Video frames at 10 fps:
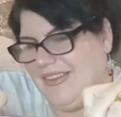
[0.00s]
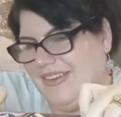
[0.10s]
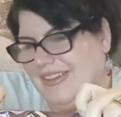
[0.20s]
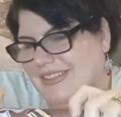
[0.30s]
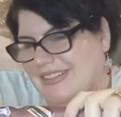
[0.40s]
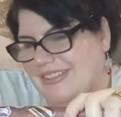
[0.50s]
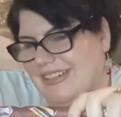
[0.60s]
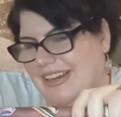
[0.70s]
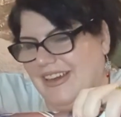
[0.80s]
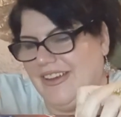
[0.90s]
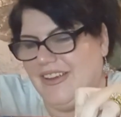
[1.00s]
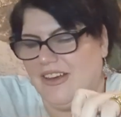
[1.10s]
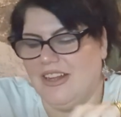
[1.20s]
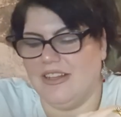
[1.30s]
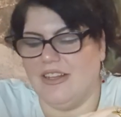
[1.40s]
I
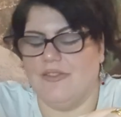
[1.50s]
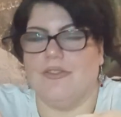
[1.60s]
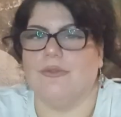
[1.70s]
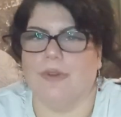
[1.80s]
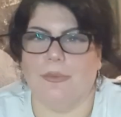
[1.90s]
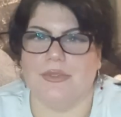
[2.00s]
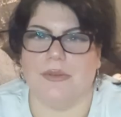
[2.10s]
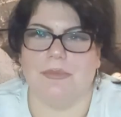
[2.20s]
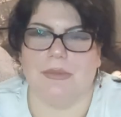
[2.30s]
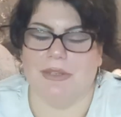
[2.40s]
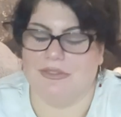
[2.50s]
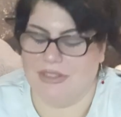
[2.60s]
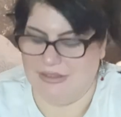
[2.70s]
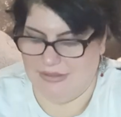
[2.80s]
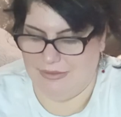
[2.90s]
love Rob Zombie
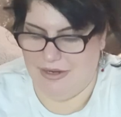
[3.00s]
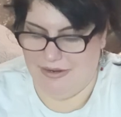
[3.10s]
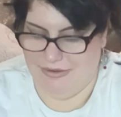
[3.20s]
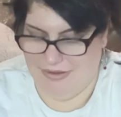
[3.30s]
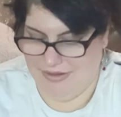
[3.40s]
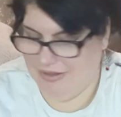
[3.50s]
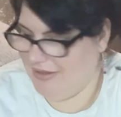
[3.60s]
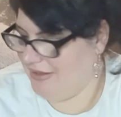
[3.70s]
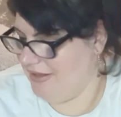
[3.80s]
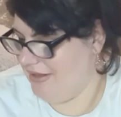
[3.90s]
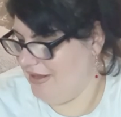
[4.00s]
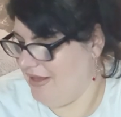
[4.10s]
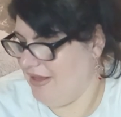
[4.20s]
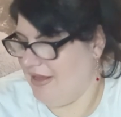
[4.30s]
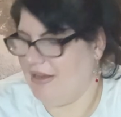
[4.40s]
movies as well.
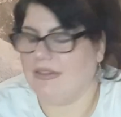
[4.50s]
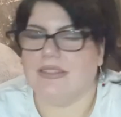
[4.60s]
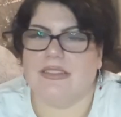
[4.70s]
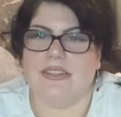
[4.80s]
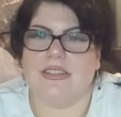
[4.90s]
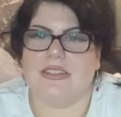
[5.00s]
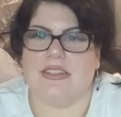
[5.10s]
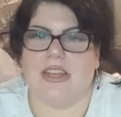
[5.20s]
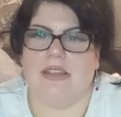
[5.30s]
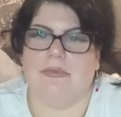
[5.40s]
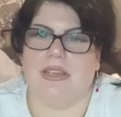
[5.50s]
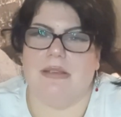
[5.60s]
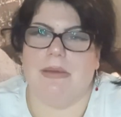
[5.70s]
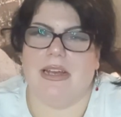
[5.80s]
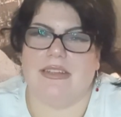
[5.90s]
It was such a shame that
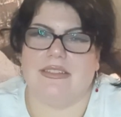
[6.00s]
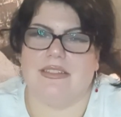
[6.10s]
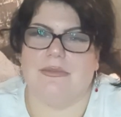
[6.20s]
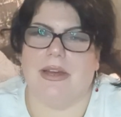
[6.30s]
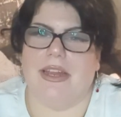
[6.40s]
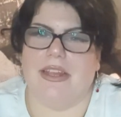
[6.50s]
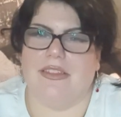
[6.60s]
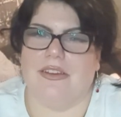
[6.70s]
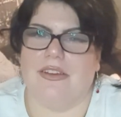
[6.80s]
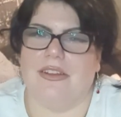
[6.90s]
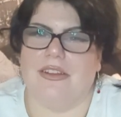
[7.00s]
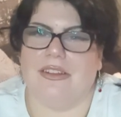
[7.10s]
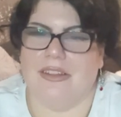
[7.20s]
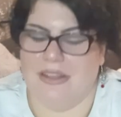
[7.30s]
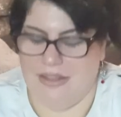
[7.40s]
he passed away, though.
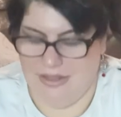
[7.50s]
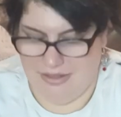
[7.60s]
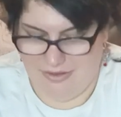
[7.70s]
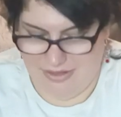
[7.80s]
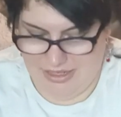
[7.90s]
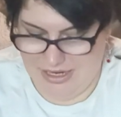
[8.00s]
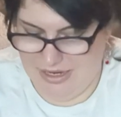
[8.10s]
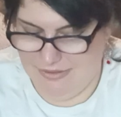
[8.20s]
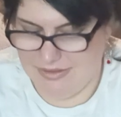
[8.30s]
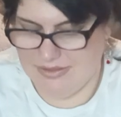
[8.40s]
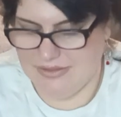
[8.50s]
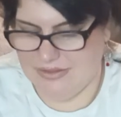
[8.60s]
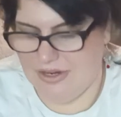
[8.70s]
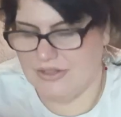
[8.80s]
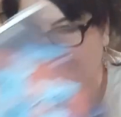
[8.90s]
Like, he was
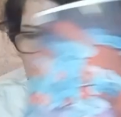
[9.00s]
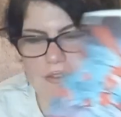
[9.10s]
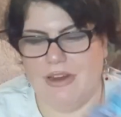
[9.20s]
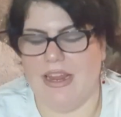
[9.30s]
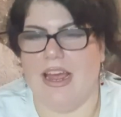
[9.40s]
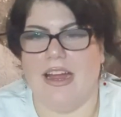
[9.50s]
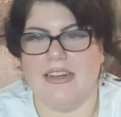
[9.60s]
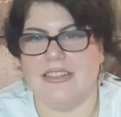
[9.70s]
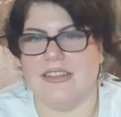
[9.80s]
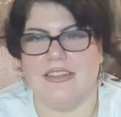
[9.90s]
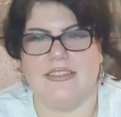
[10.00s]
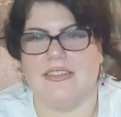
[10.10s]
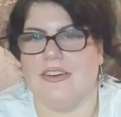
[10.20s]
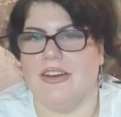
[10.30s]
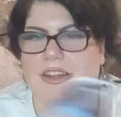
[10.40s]
such a great actor, this
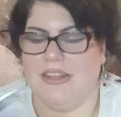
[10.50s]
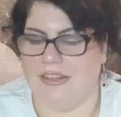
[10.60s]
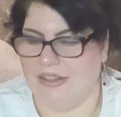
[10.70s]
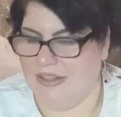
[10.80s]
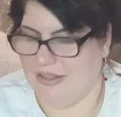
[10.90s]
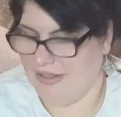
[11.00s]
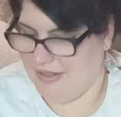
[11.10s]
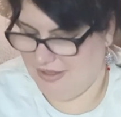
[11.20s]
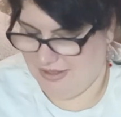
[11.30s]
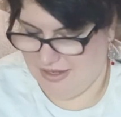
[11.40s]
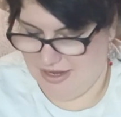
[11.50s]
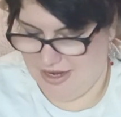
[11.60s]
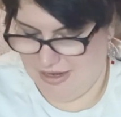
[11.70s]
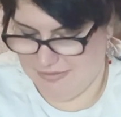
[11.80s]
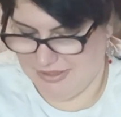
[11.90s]
guy.
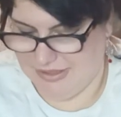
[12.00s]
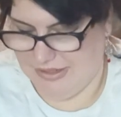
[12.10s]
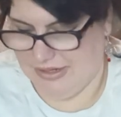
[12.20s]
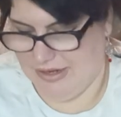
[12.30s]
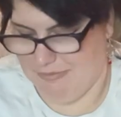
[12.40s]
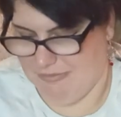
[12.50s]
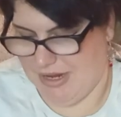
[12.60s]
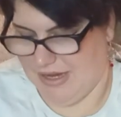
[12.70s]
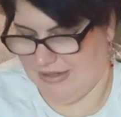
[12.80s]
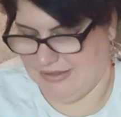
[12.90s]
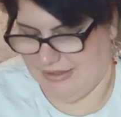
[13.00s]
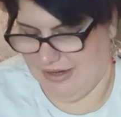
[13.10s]
Absolutely amazing